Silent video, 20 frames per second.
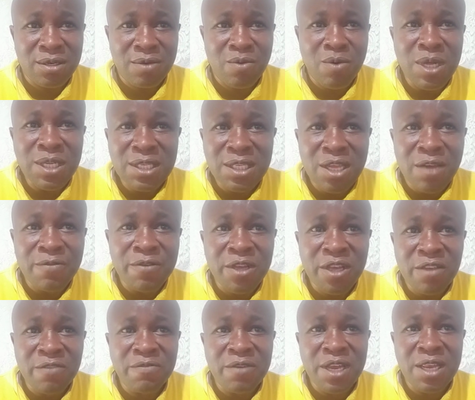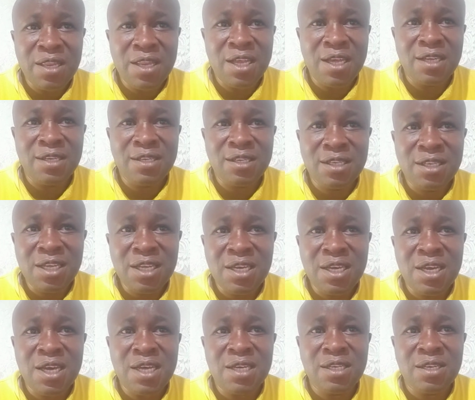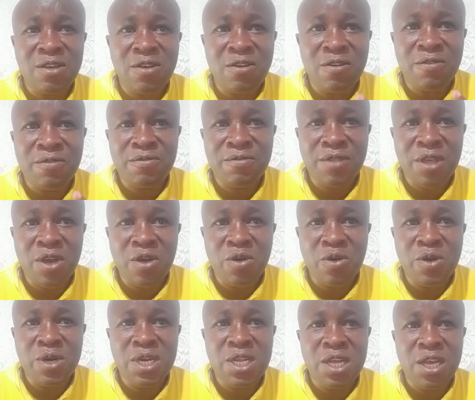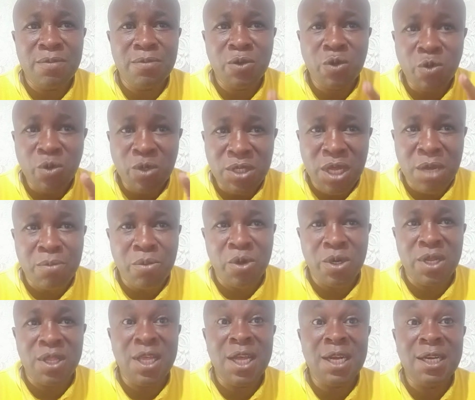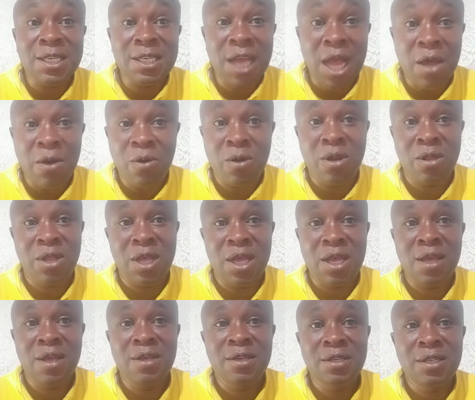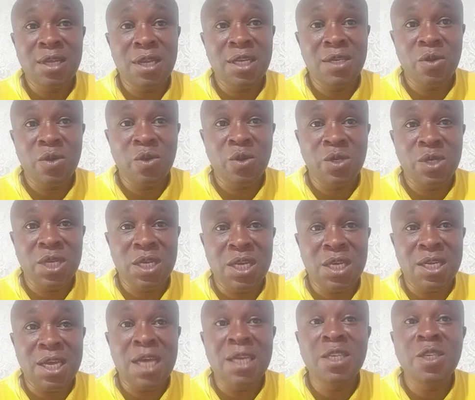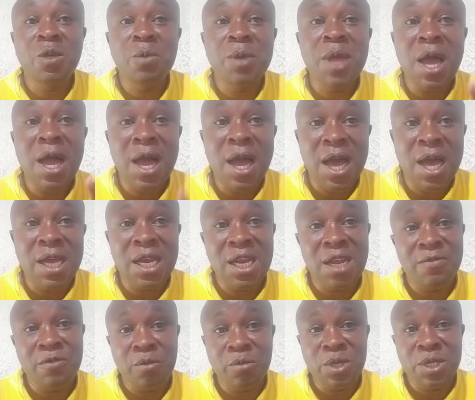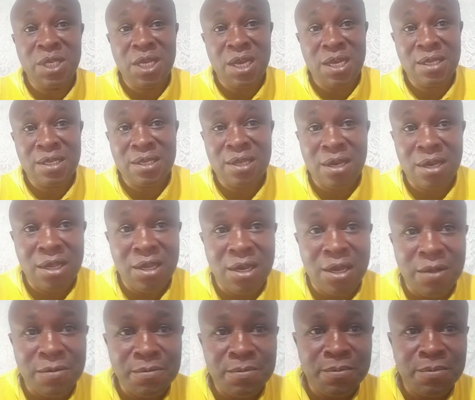Once they have given the ticket of the ODM to somebody, they'll dangle the senatorial ticket, and it will be a high-level meeting at Serena.